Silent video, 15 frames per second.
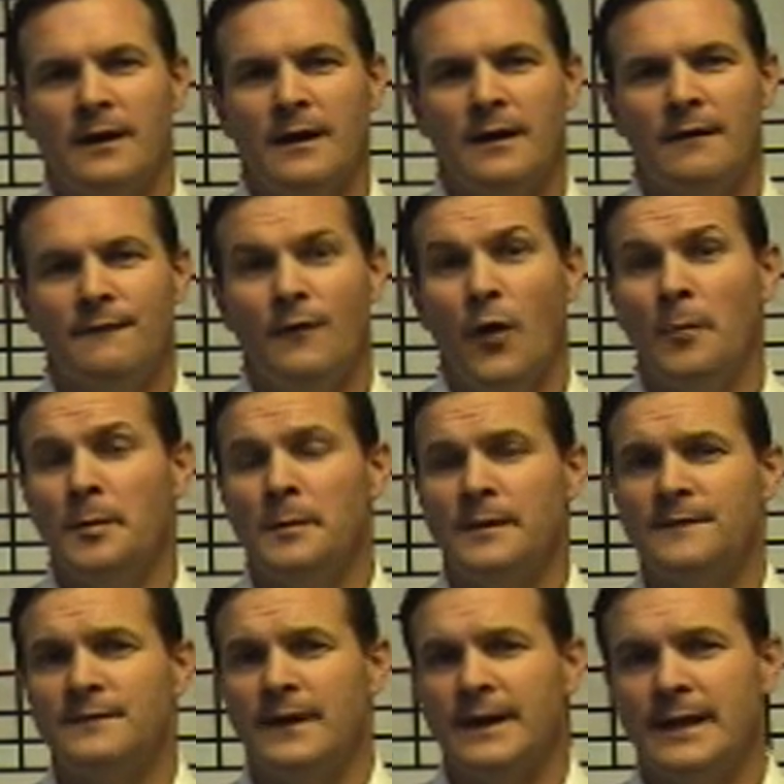our open
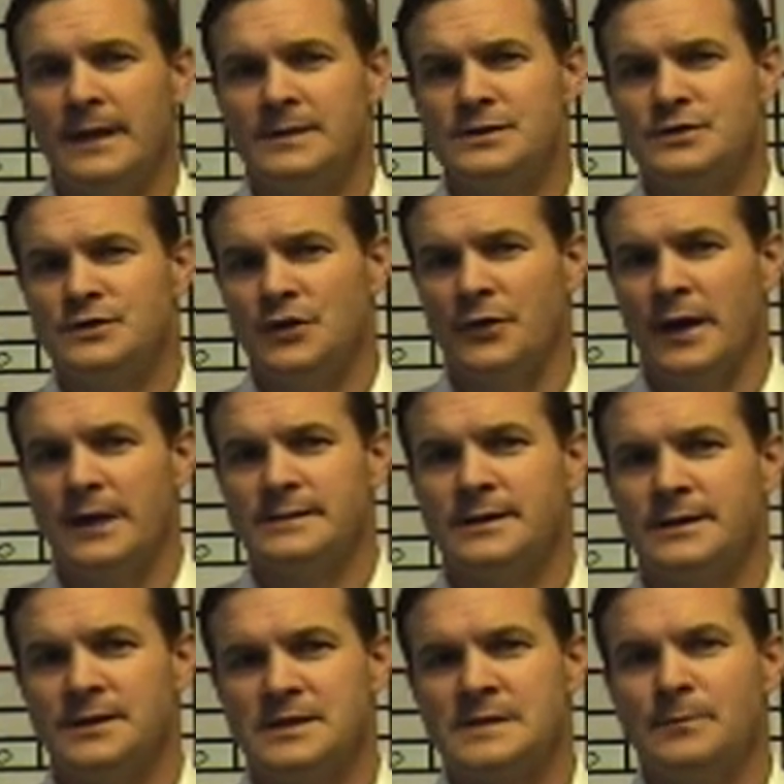book finance. Joe Knight's
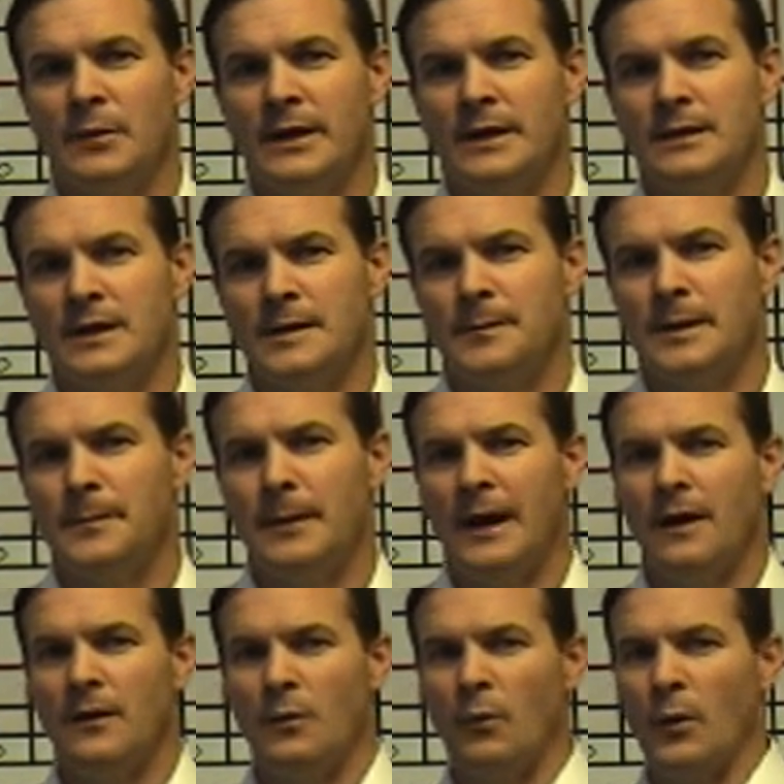going to explain a little bit
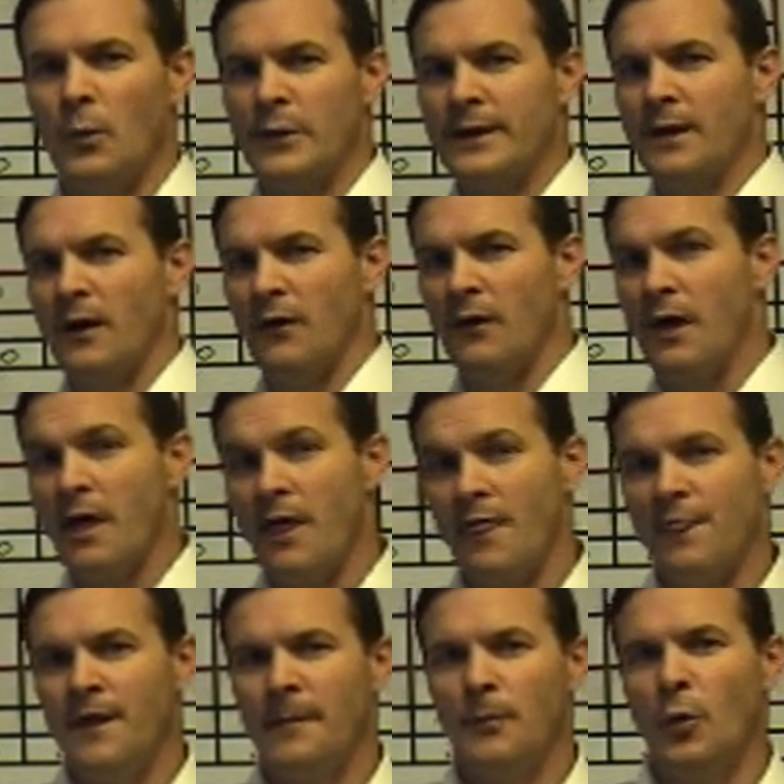about what we call
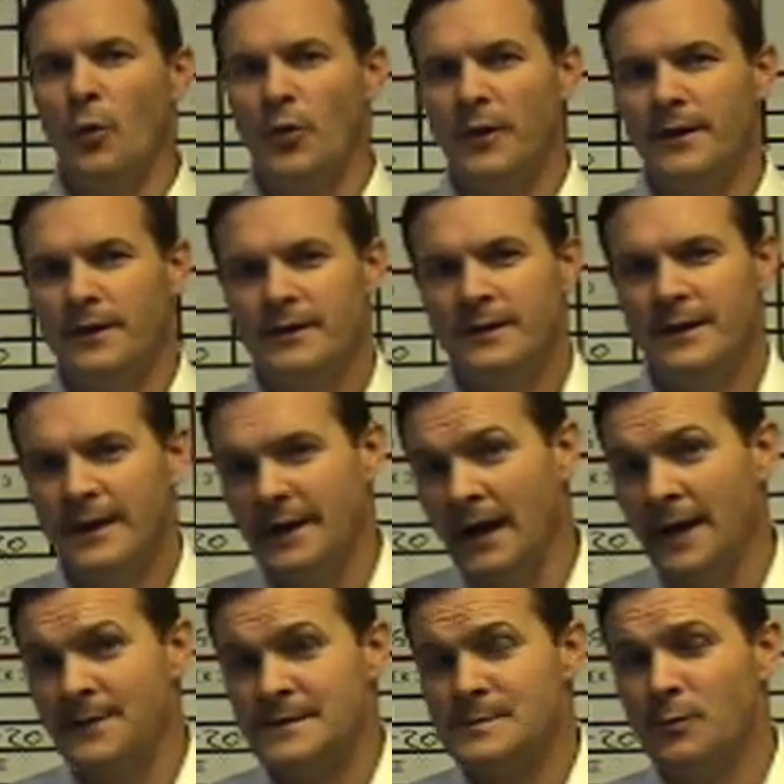the board. And
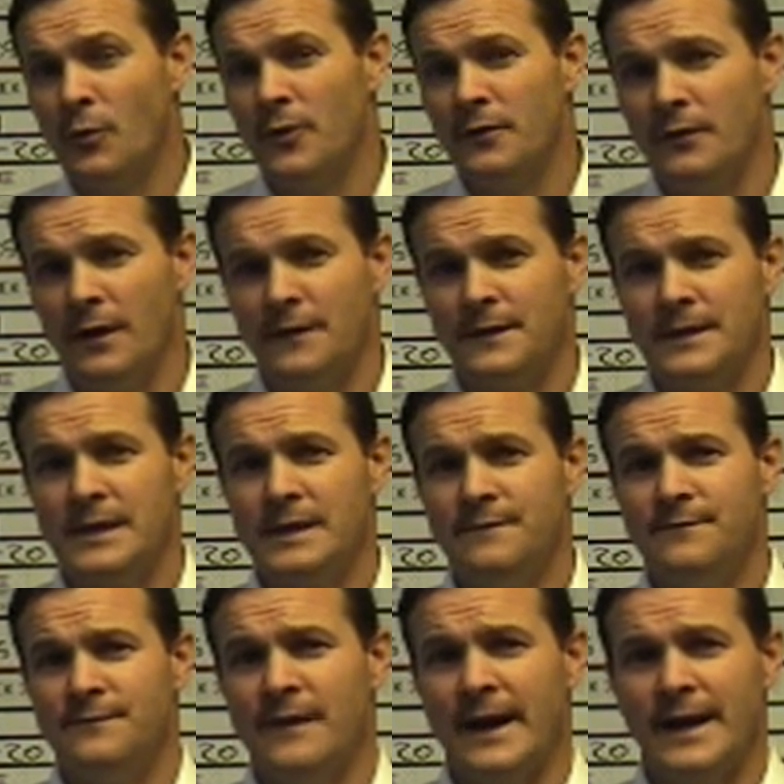on this board are all the key
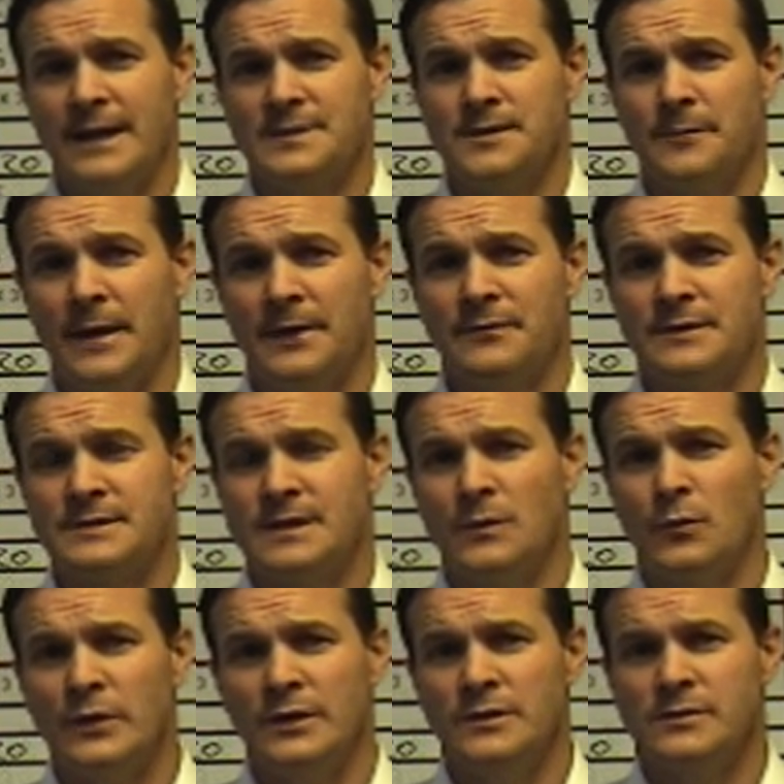financial metrics
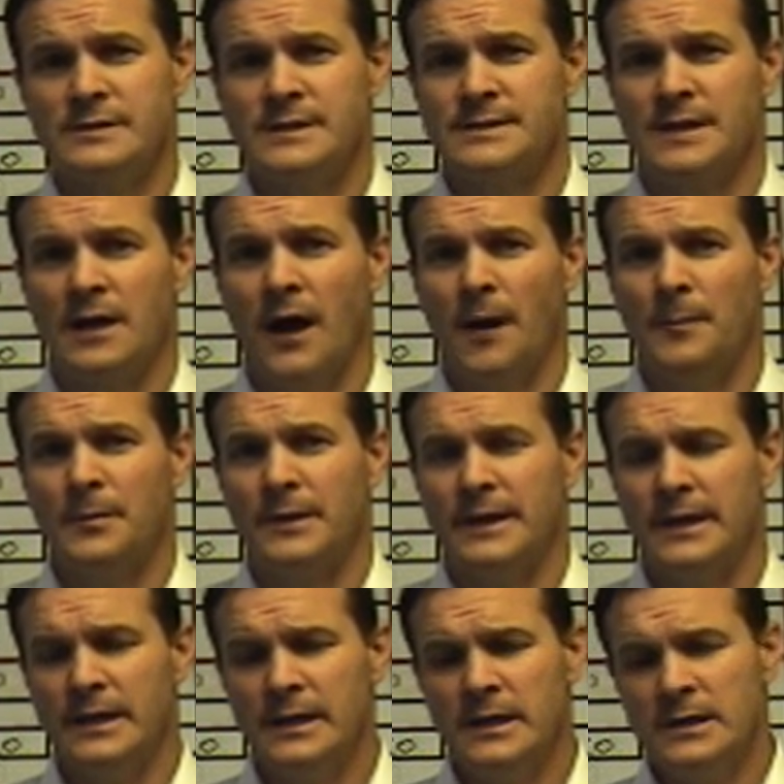that we use as a
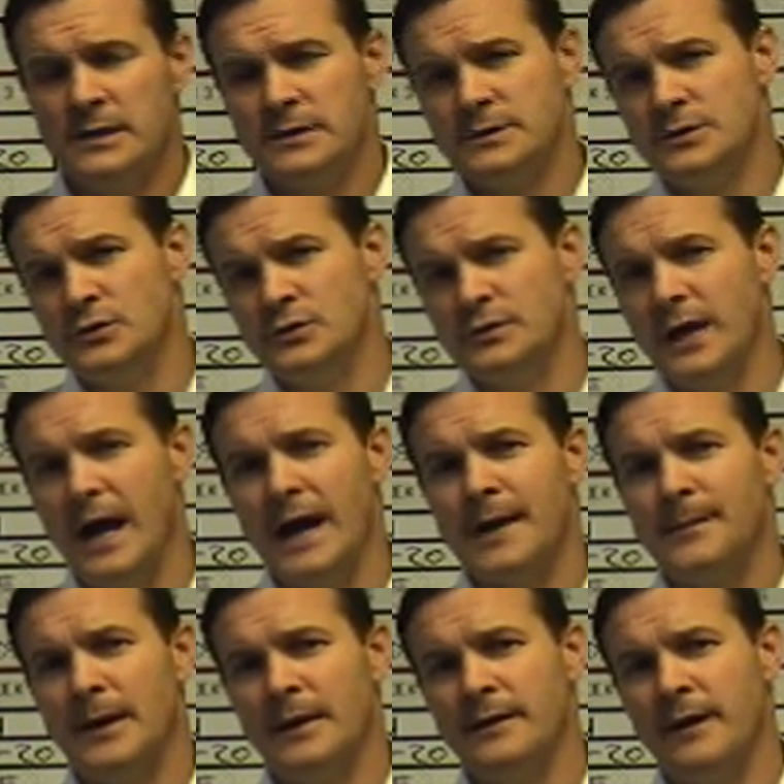company to talk
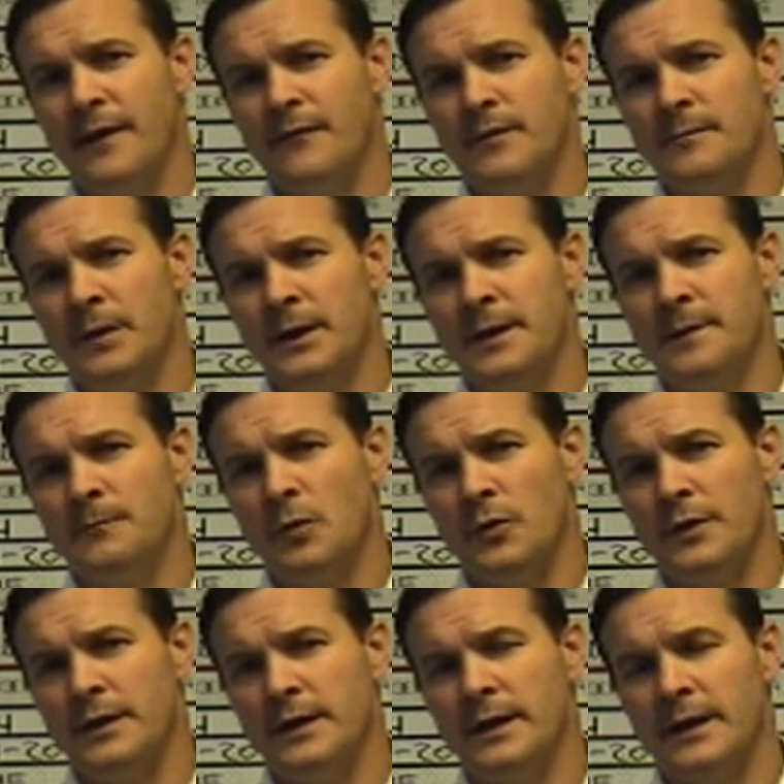about every Monday
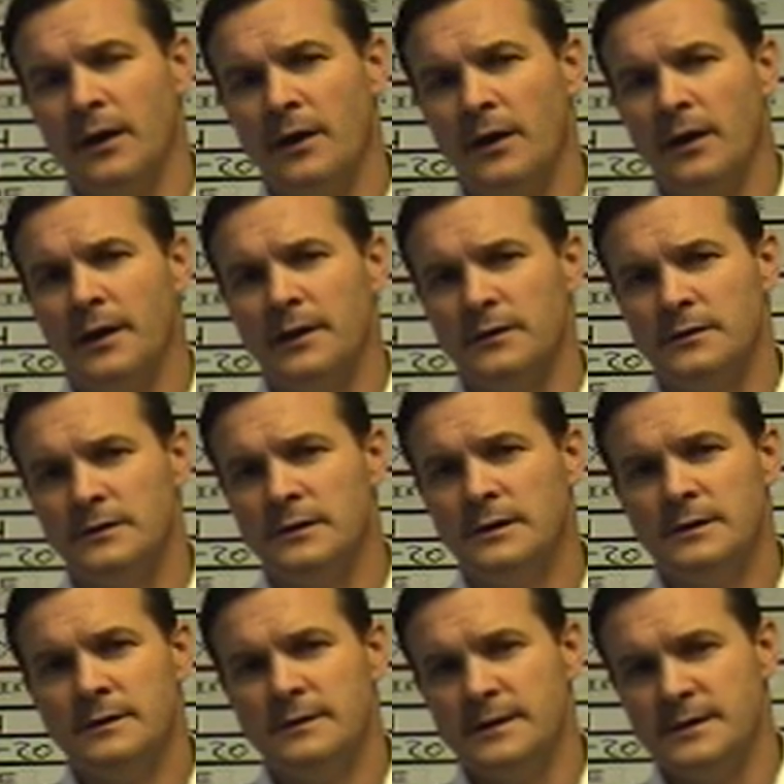morning in our huddle.
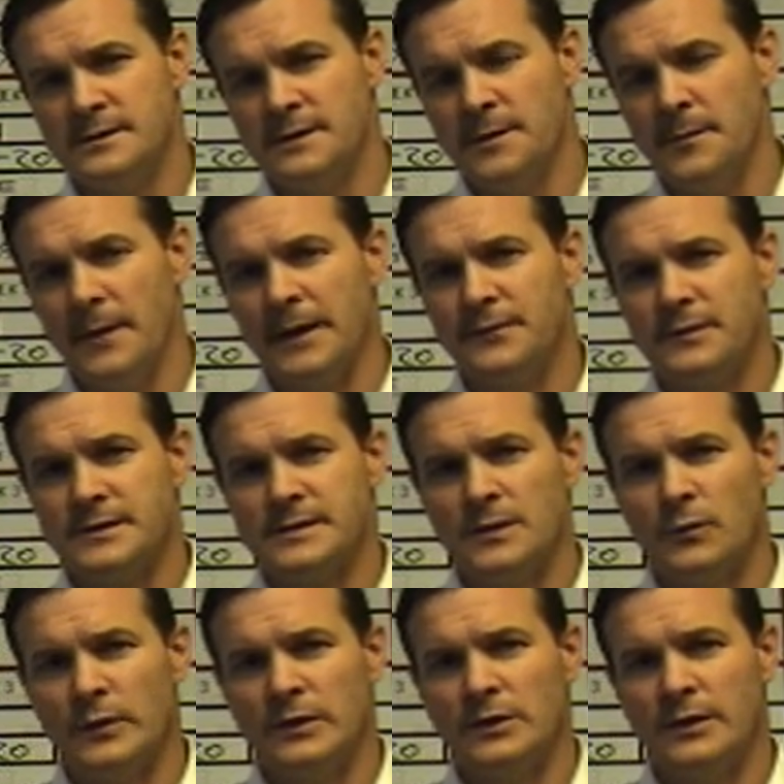These are the metrics that
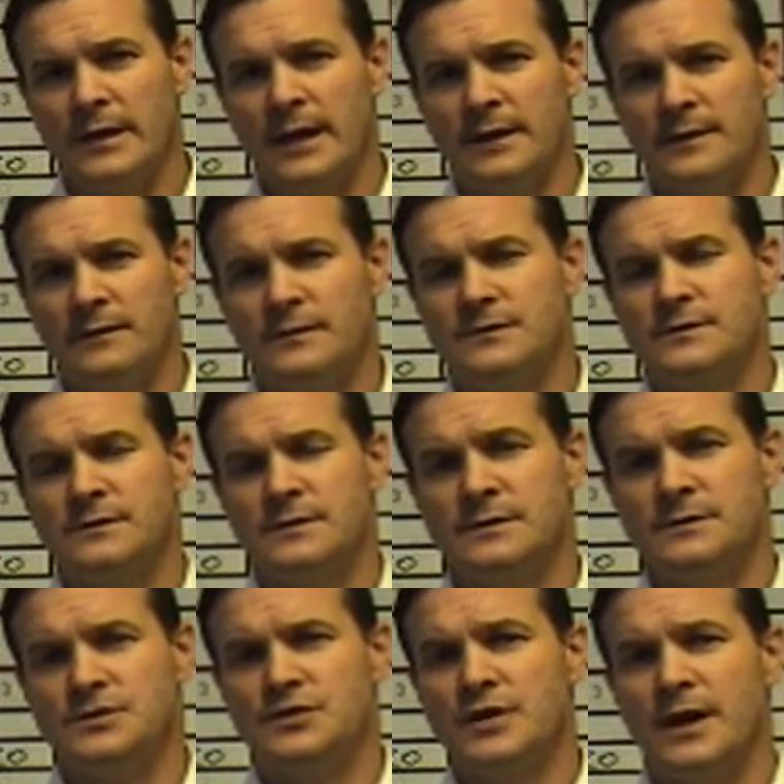we look at to
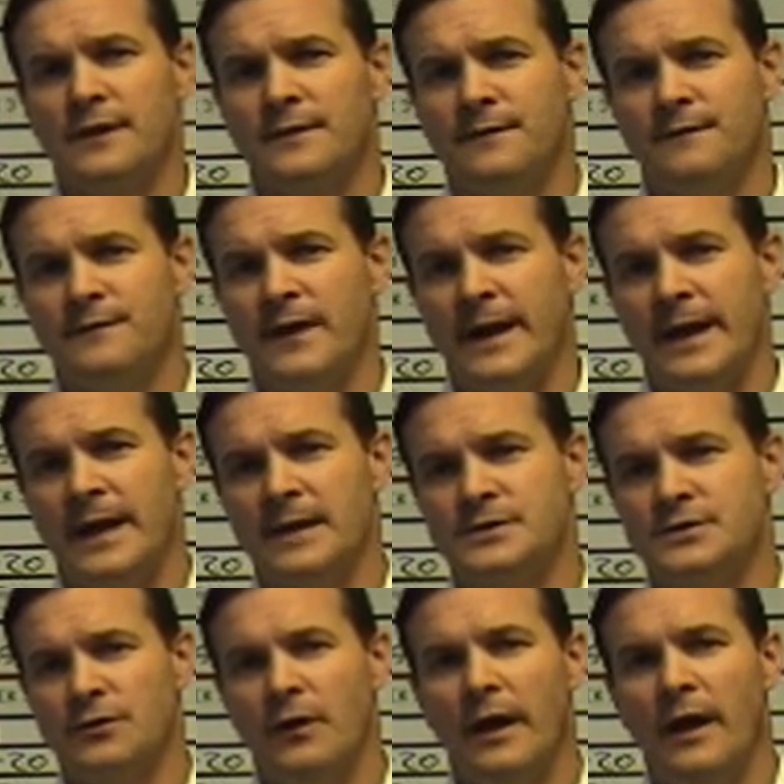check the
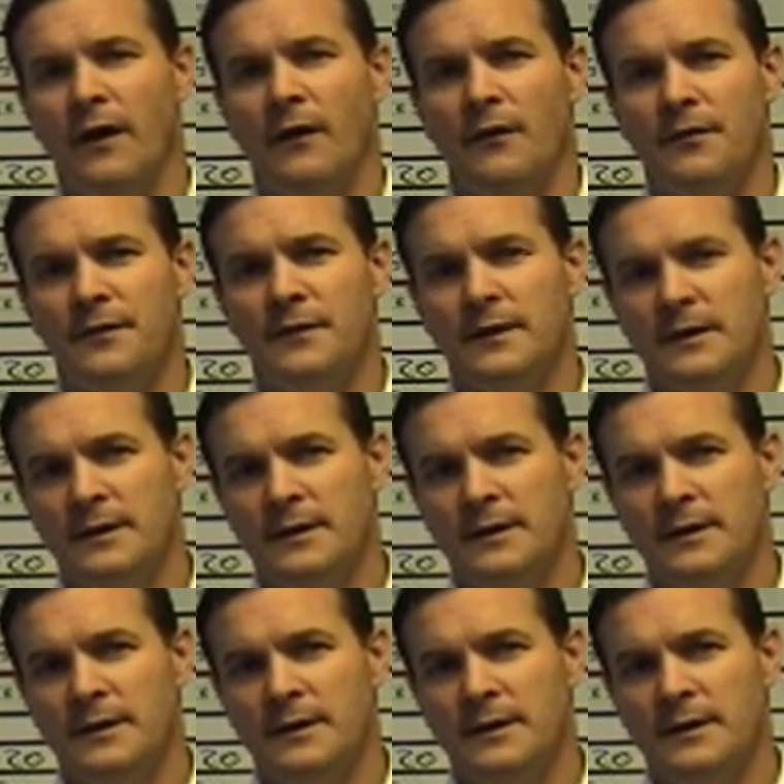financial health